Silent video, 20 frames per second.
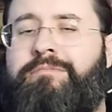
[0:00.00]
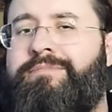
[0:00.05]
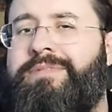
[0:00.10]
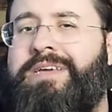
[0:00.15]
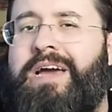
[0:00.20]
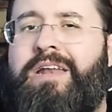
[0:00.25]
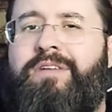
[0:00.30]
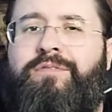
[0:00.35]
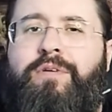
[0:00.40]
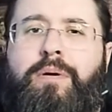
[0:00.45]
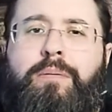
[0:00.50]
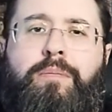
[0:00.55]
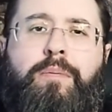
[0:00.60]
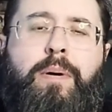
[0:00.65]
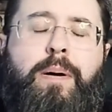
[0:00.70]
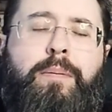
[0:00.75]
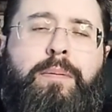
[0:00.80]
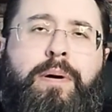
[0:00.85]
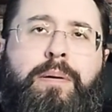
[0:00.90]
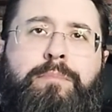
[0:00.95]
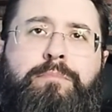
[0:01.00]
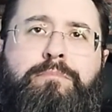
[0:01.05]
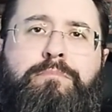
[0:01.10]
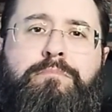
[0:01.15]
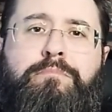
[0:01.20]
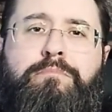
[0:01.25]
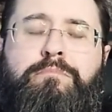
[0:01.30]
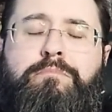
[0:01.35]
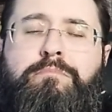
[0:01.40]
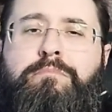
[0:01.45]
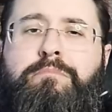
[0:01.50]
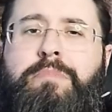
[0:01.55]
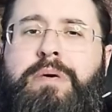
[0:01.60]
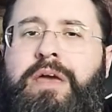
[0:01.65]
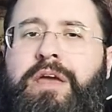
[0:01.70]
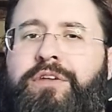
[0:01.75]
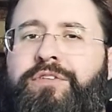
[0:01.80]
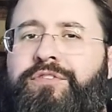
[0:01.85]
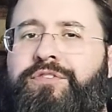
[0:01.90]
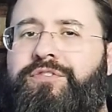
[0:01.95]
kind of a
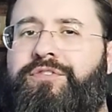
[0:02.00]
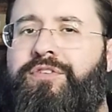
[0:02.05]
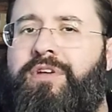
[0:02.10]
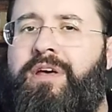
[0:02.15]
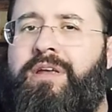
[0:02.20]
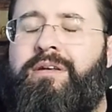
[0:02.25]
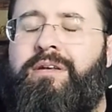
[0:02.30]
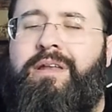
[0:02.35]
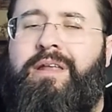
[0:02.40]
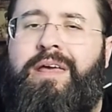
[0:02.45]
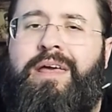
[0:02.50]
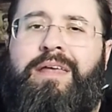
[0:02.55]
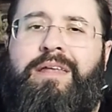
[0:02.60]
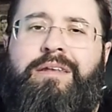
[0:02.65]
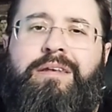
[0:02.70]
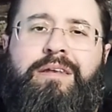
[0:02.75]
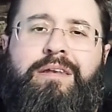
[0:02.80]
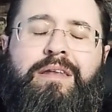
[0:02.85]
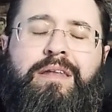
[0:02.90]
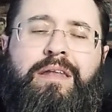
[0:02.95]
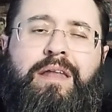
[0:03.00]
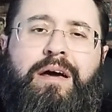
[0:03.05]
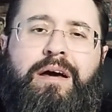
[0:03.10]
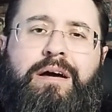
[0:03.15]
mix and